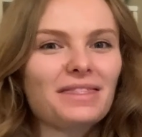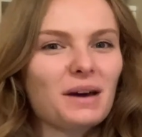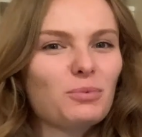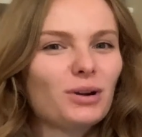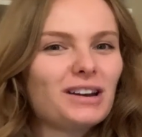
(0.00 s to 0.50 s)
that
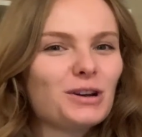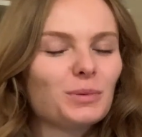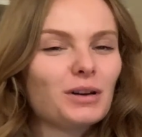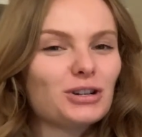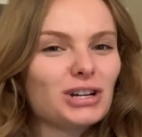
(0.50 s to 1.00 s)
point in your
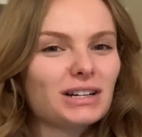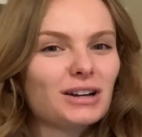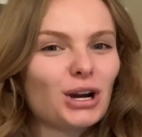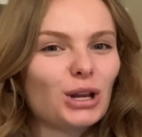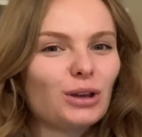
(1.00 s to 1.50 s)
project,
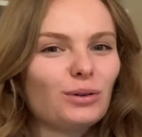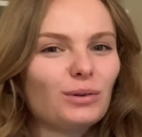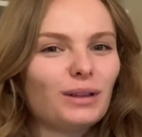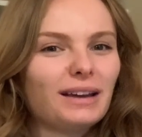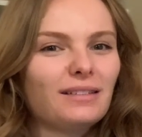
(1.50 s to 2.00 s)
are you
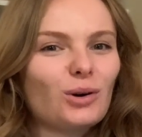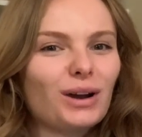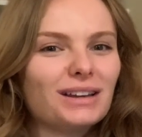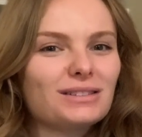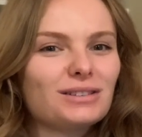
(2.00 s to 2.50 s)
like
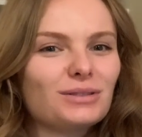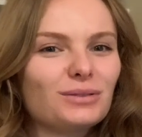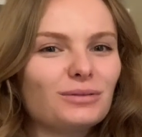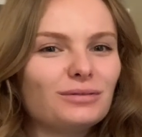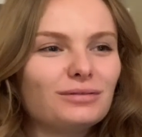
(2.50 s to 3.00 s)
going
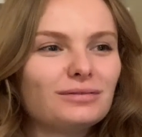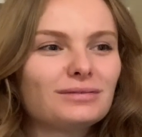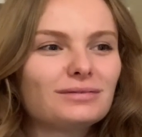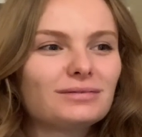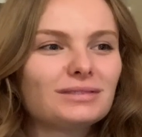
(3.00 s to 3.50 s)
to
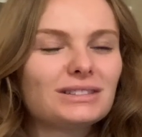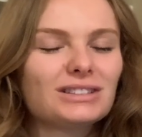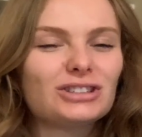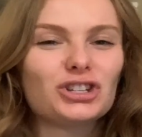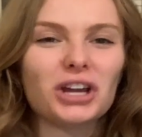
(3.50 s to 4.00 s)

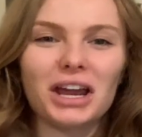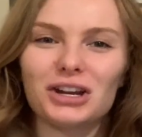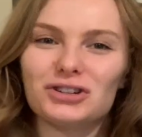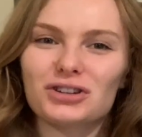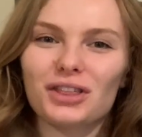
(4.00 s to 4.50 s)

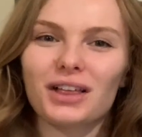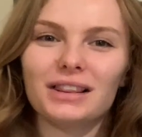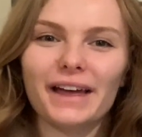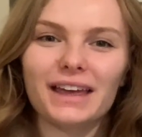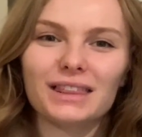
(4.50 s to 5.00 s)
change the
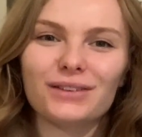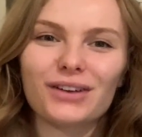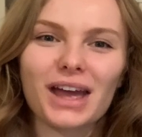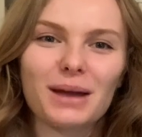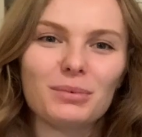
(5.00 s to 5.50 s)
length of
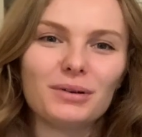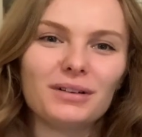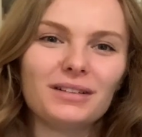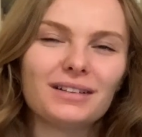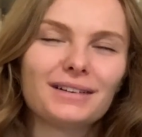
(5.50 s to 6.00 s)

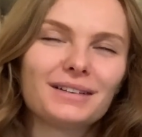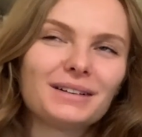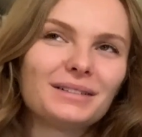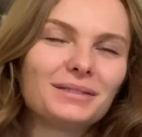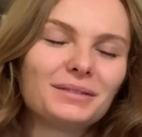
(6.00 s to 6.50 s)
cable?
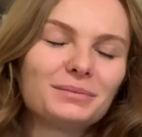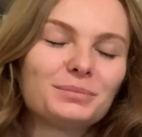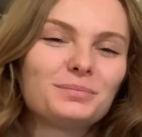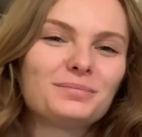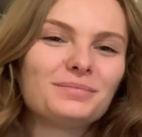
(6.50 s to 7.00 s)

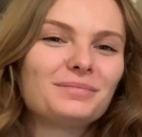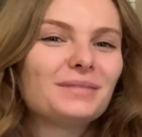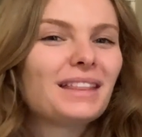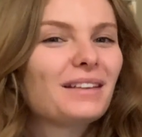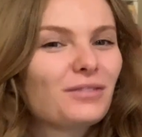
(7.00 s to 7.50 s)

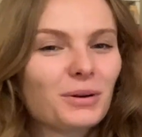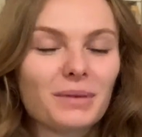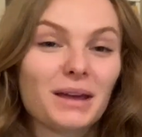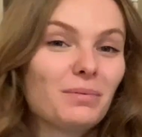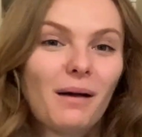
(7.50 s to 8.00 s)
For
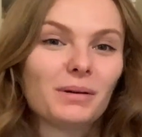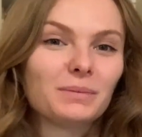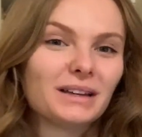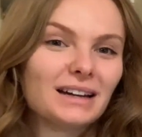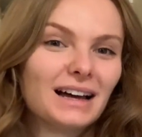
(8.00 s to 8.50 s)
me,
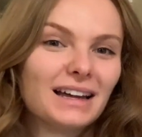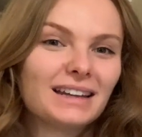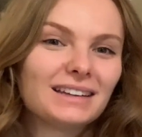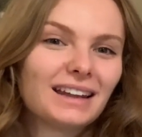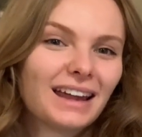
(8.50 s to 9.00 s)
probably not.
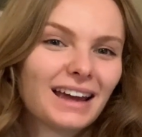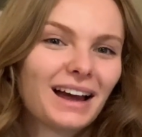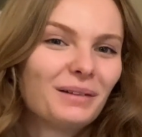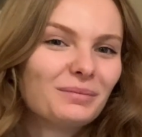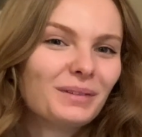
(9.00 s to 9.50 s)
Like
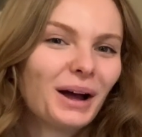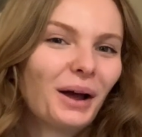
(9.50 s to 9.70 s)
I'm